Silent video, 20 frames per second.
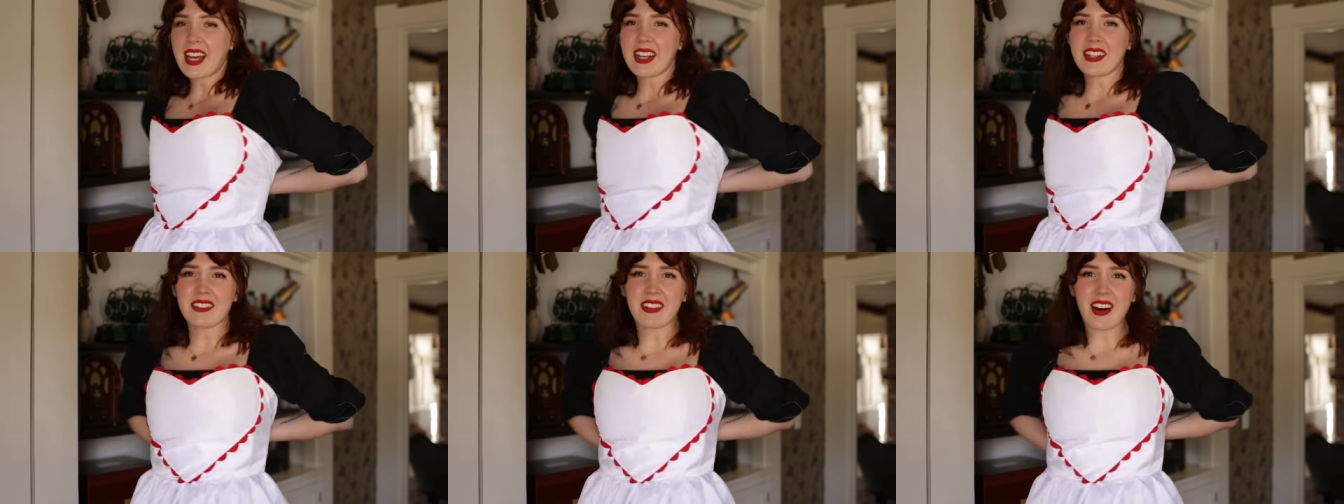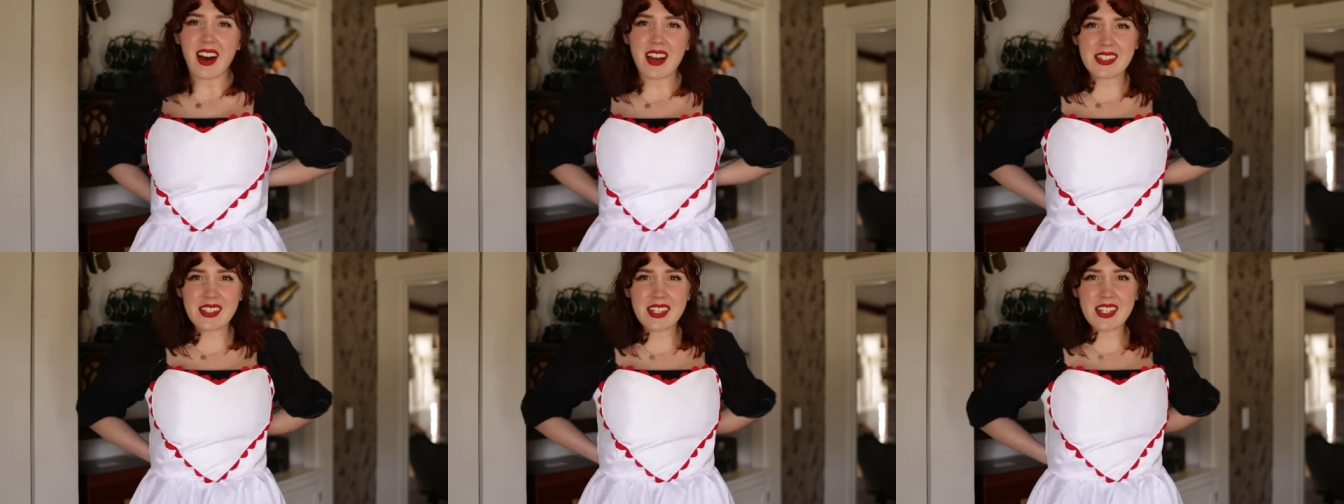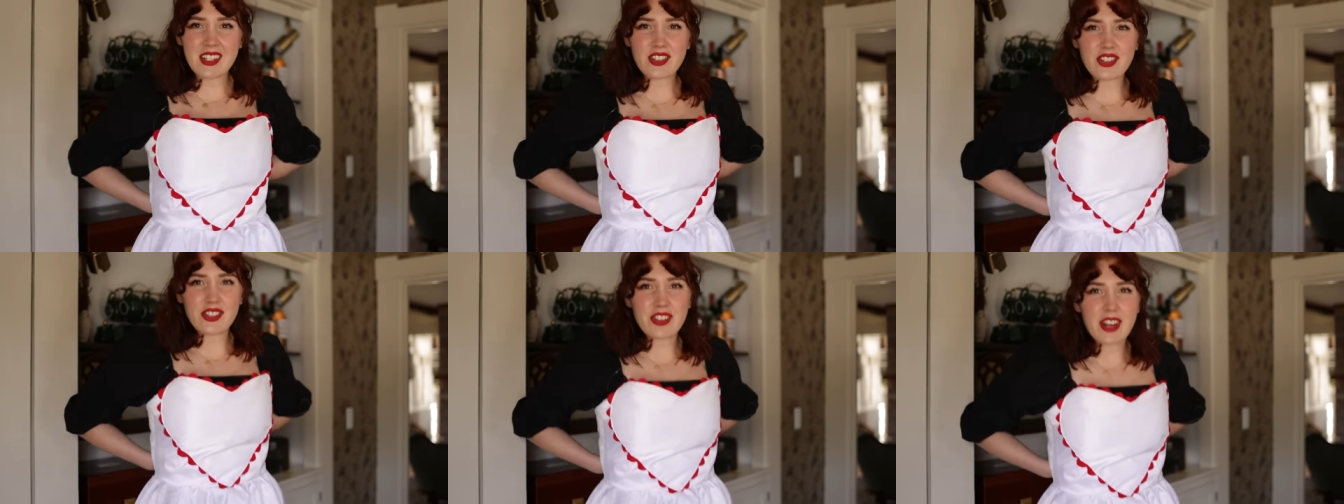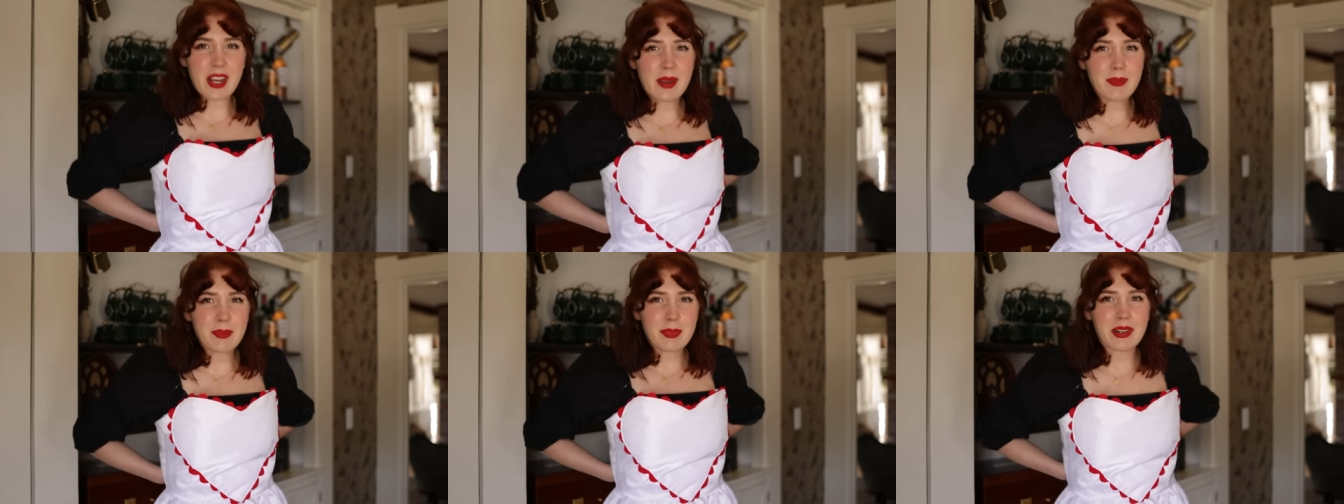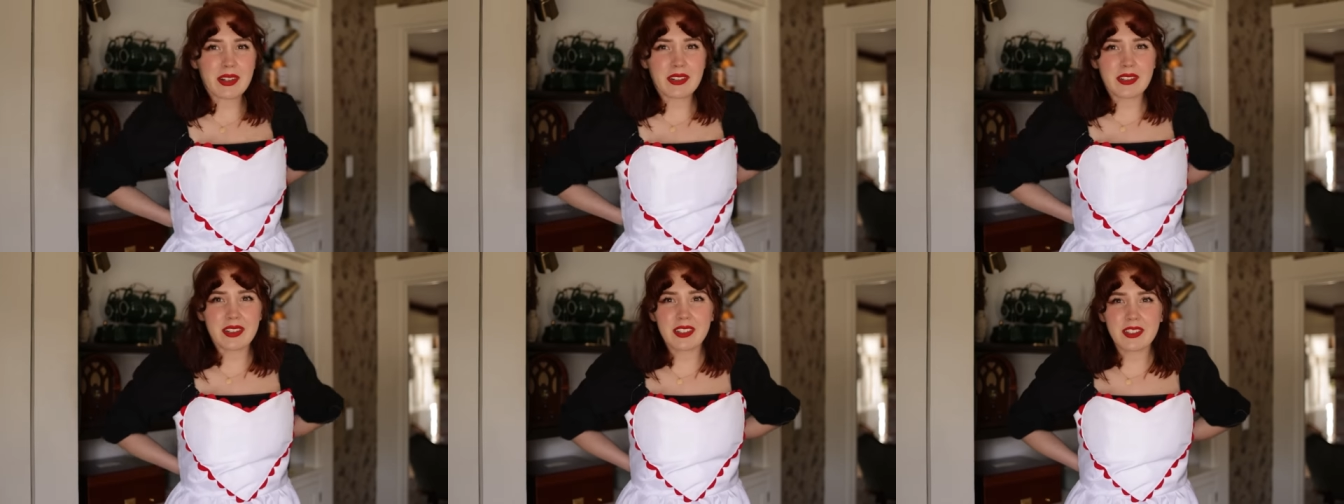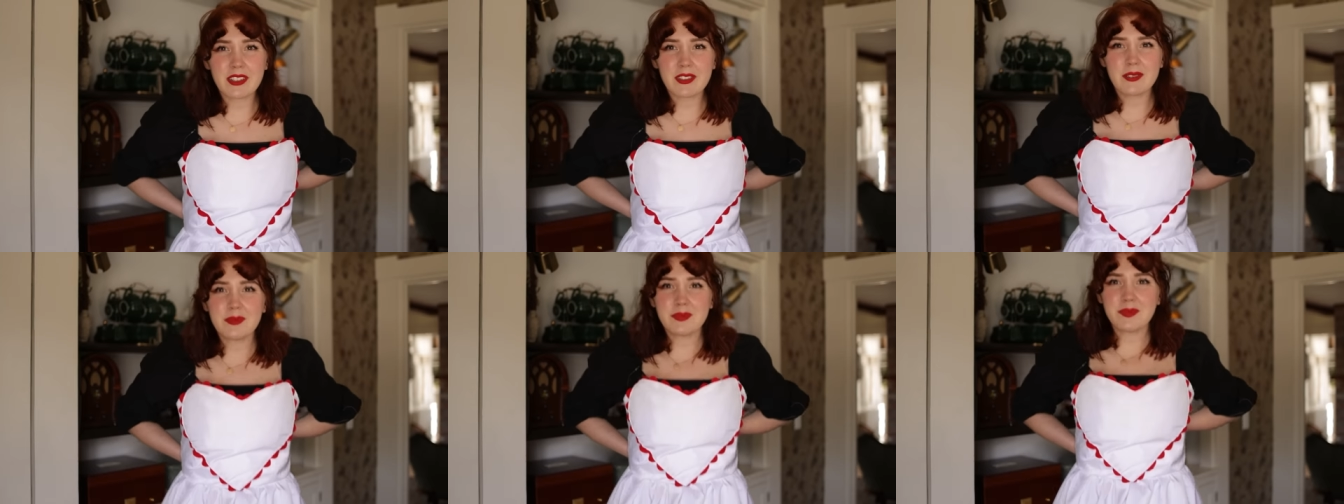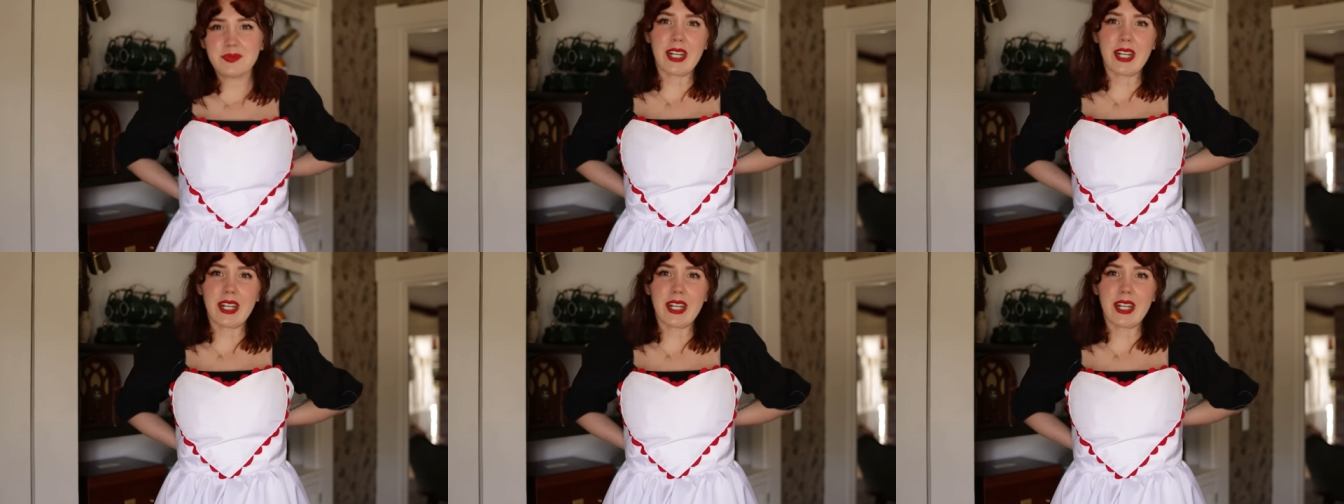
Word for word: kind of lost its shape a little.